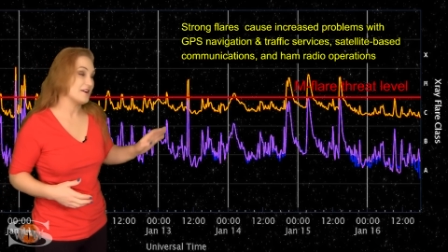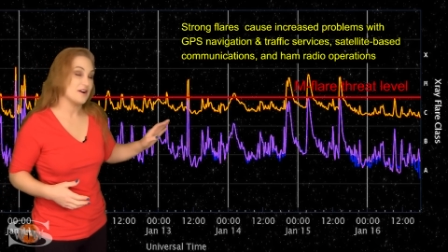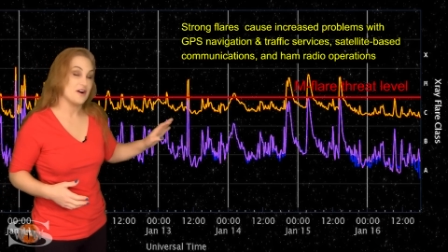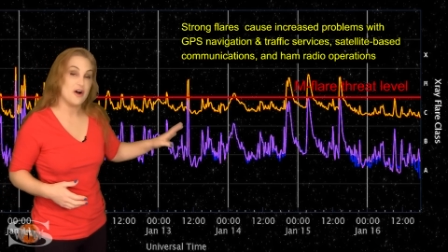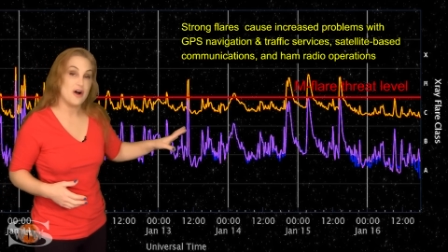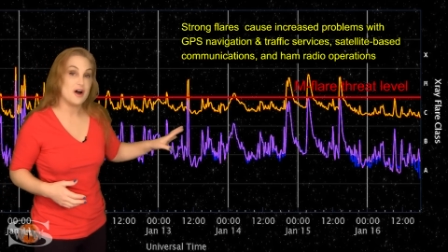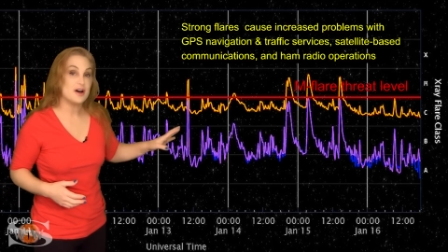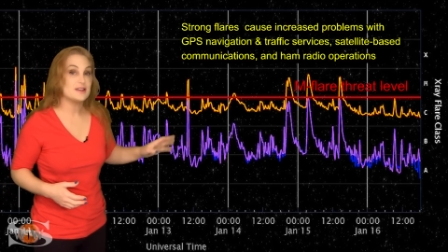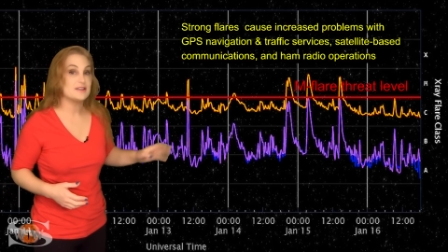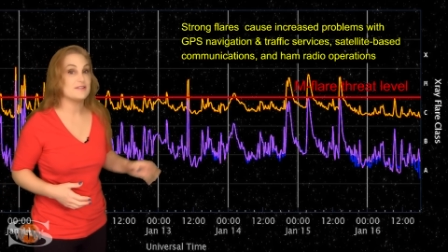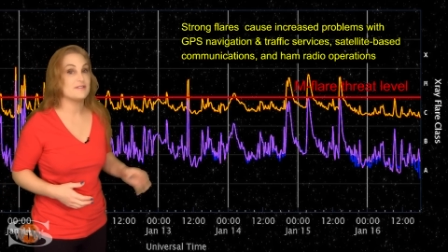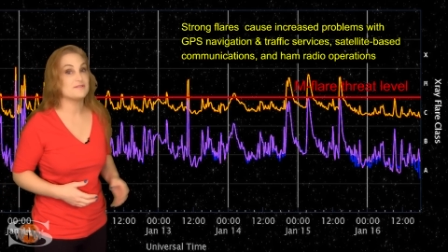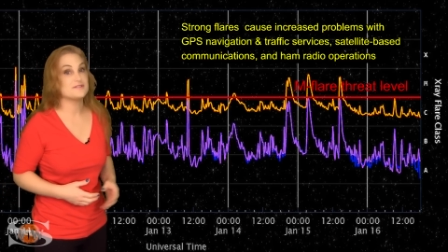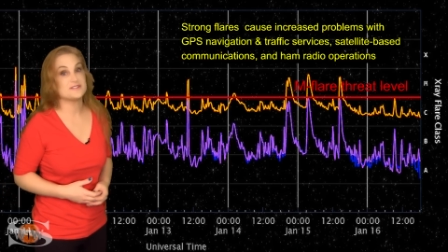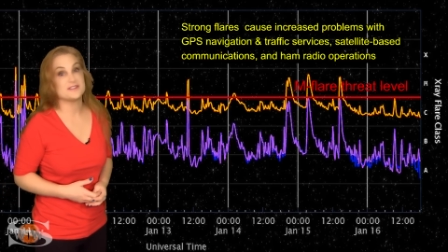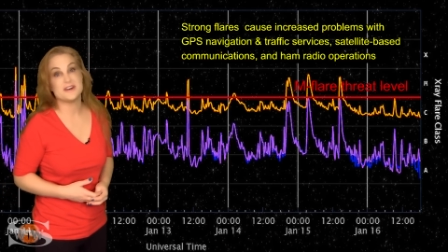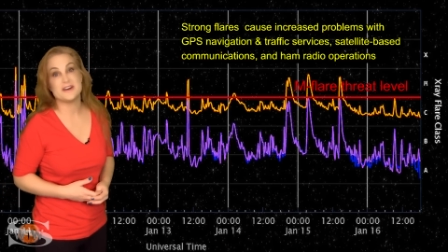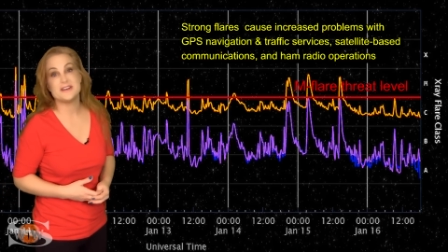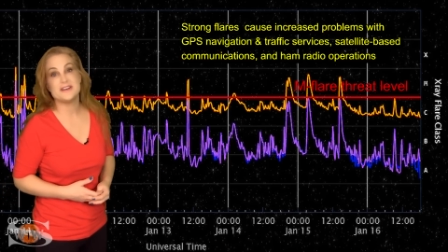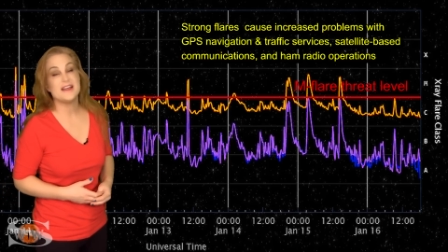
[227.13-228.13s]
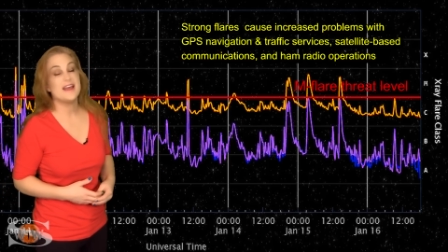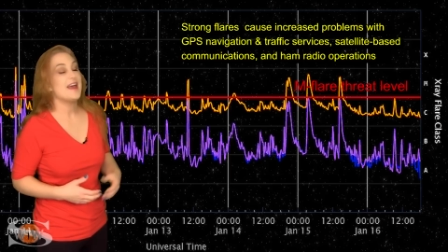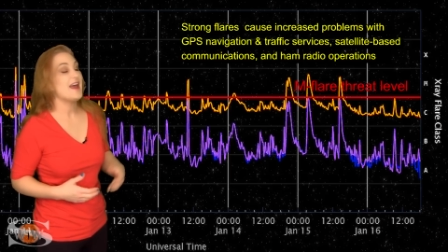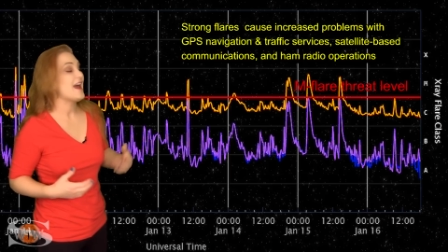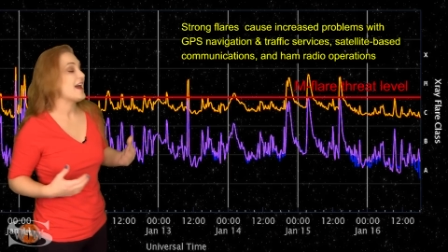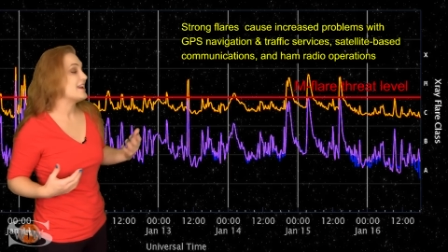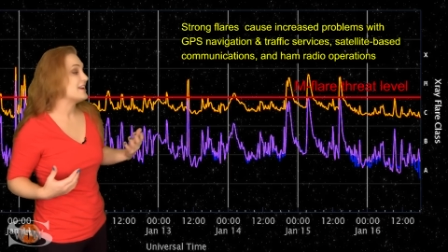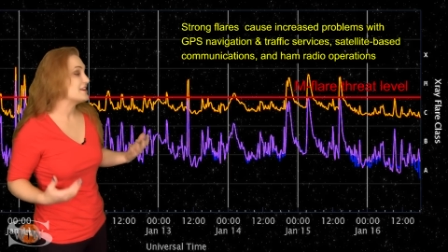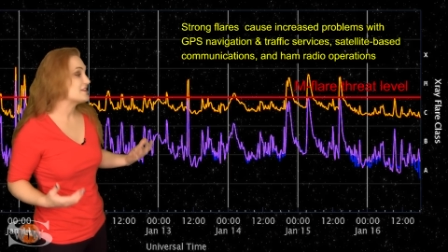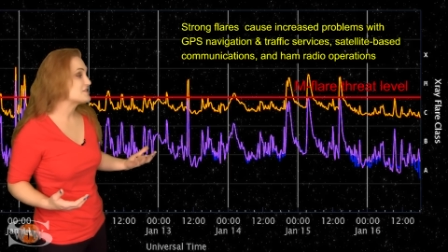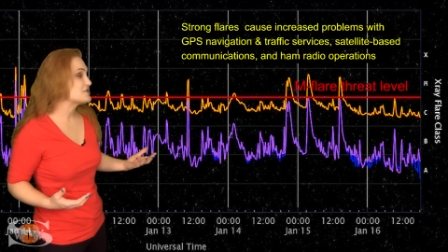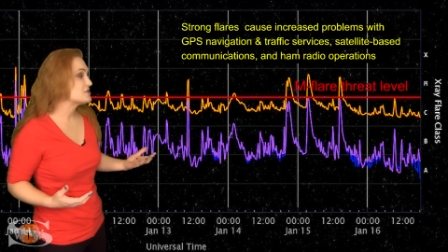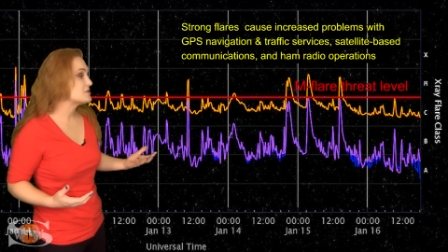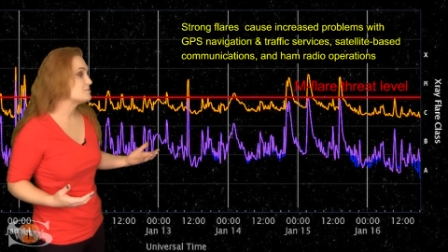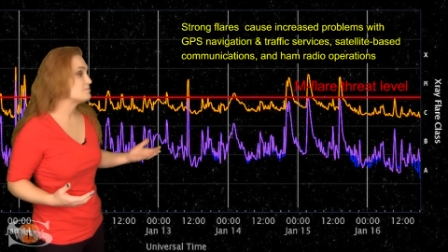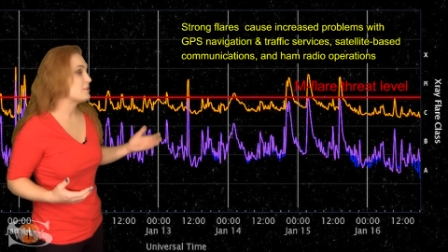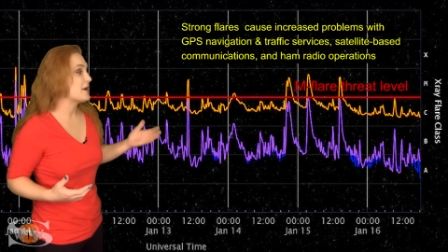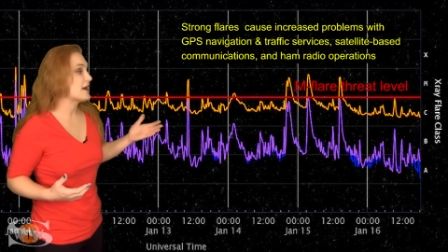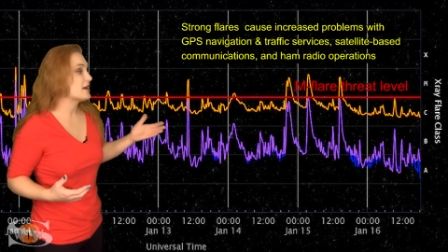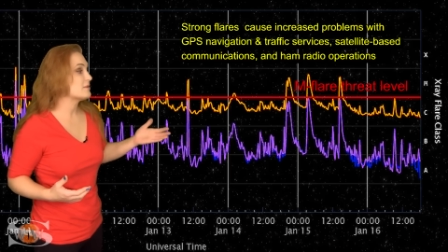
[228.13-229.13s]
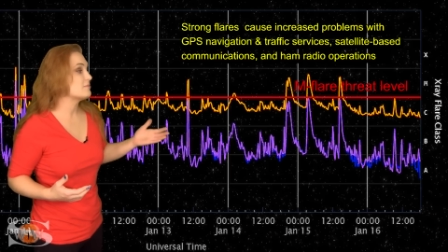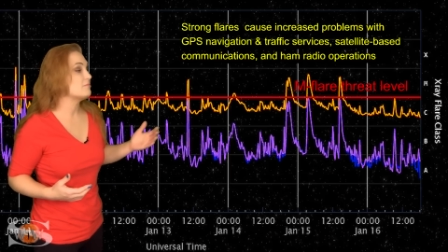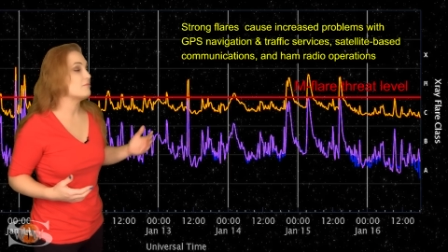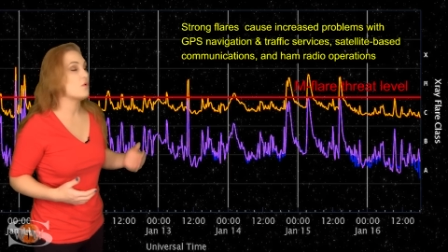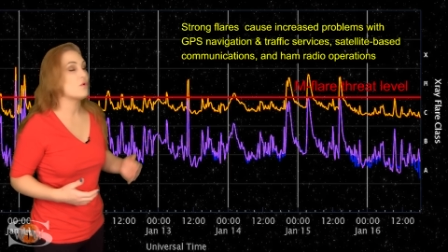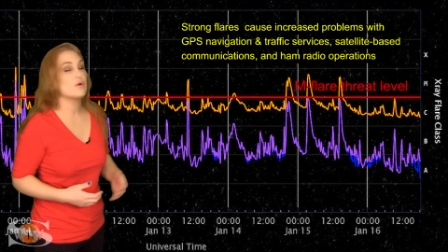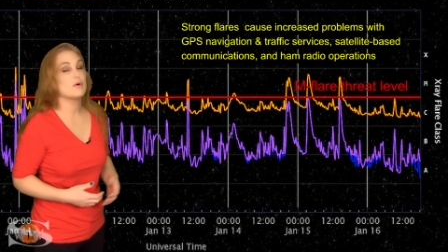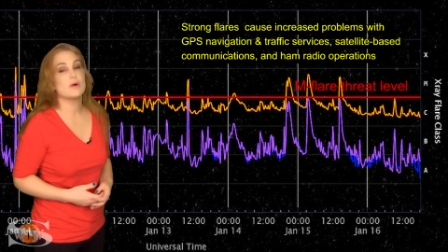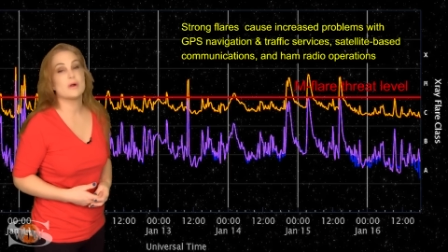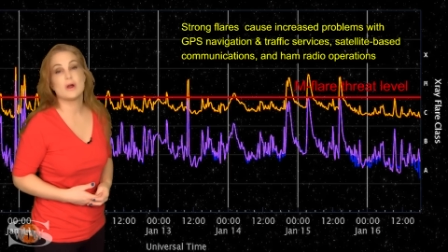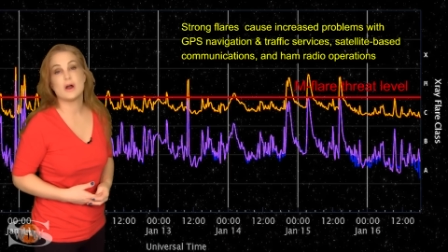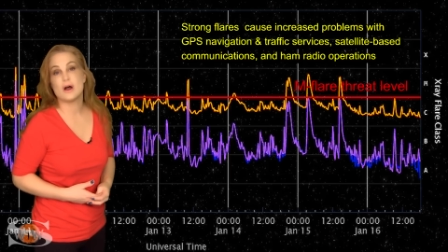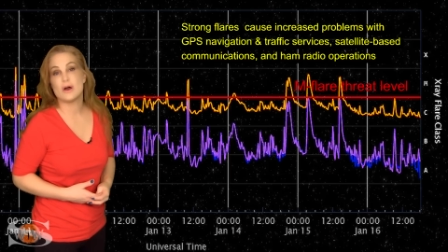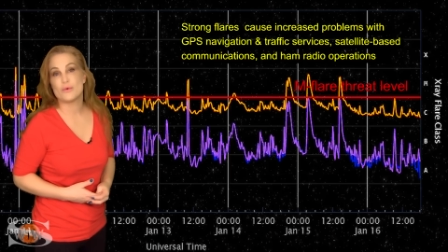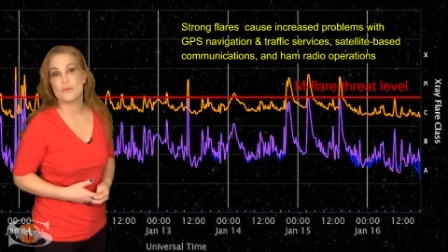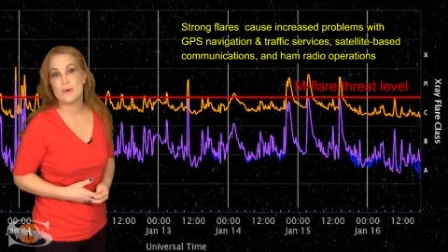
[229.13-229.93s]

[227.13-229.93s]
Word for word: uh, on the sun and expect more uh,